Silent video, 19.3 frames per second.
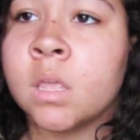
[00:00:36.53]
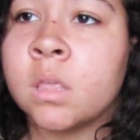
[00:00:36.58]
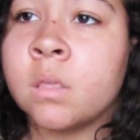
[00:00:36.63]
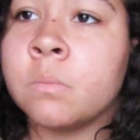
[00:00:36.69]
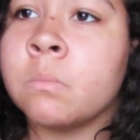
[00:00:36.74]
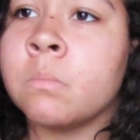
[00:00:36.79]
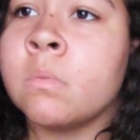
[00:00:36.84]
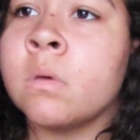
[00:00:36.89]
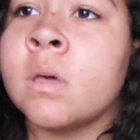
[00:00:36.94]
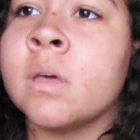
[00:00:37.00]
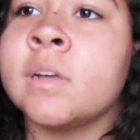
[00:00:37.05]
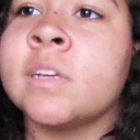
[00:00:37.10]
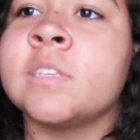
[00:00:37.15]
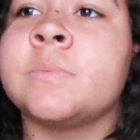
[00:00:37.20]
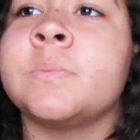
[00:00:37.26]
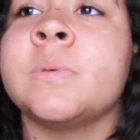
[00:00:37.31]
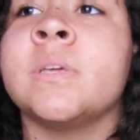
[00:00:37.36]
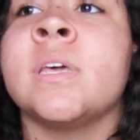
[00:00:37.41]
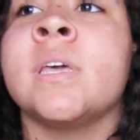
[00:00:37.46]
you
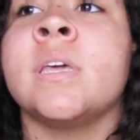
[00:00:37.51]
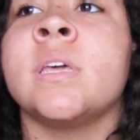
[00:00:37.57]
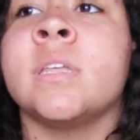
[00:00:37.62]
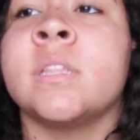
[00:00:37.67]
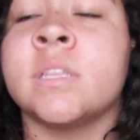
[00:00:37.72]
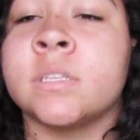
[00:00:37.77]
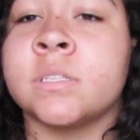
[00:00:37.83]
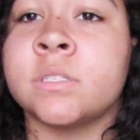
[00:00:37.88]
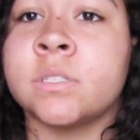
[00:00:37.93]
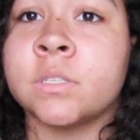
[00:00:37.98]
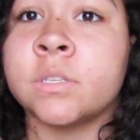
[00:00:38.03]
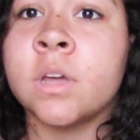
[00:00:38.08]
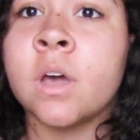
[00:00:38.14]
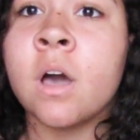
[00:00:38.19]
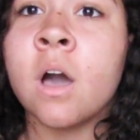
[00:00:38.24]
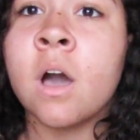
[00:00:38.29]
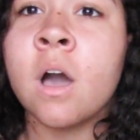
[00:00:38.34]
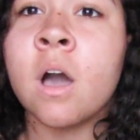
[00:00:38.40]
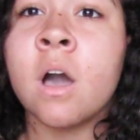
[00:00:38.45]
must be this
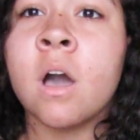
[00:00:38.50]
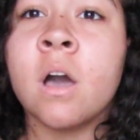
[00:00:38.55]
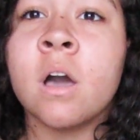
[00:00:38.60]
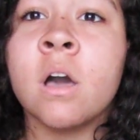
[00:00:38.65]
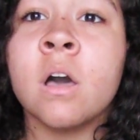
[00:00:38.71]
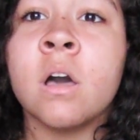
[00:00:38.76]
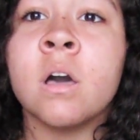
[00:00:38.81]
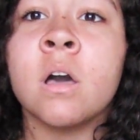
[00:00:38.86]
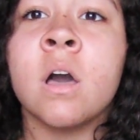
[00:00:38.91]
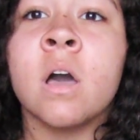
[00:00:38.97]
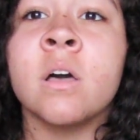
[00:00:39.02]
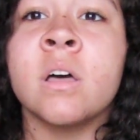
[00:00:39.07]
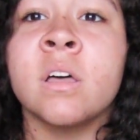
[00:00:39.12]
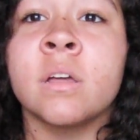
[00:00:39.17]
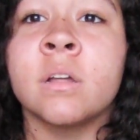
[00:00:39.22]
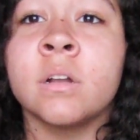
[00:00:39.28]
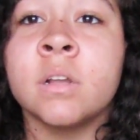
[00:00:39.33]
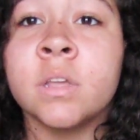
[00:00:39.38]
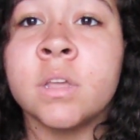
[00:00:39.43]
tall